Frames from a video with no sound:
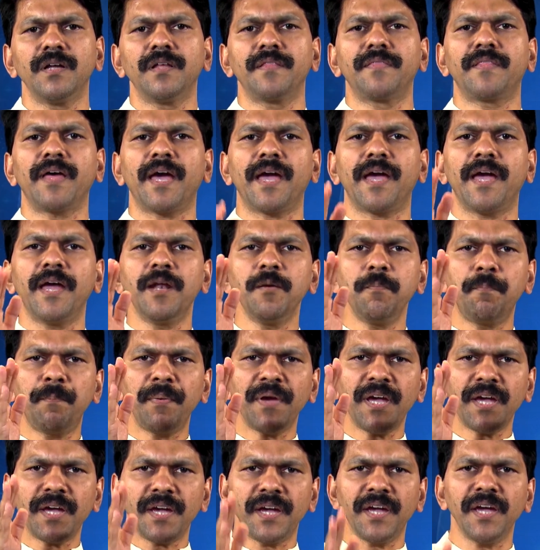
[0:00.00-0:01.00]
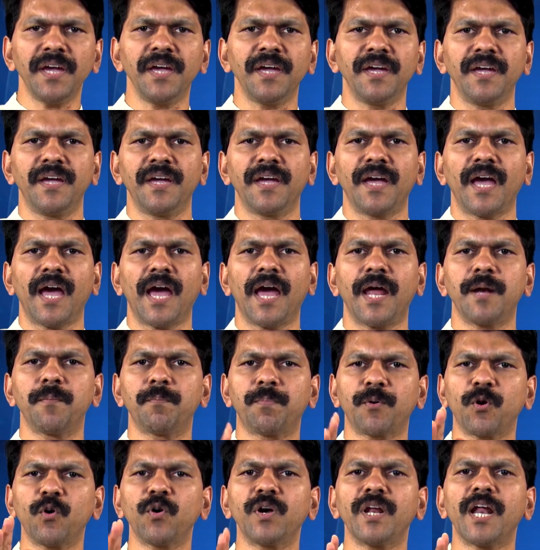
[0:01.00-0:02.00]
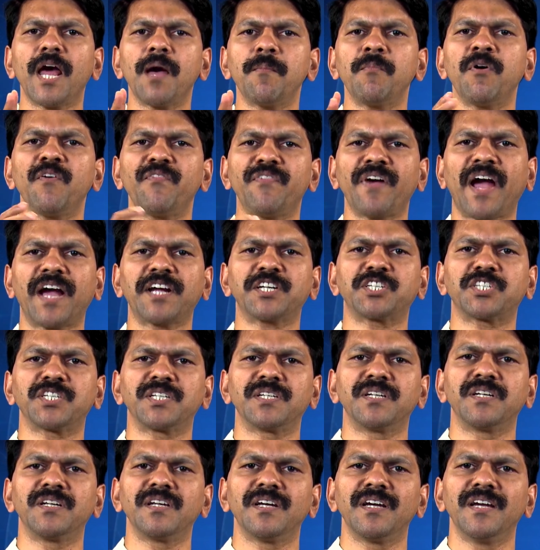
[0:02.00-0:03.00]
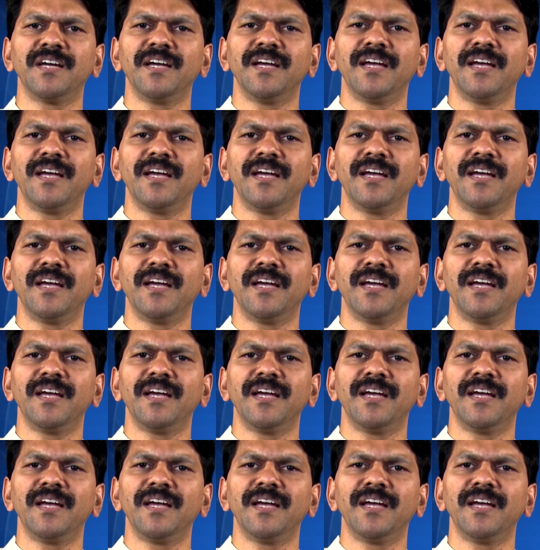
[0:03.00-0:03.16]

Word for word: The NPE and program of action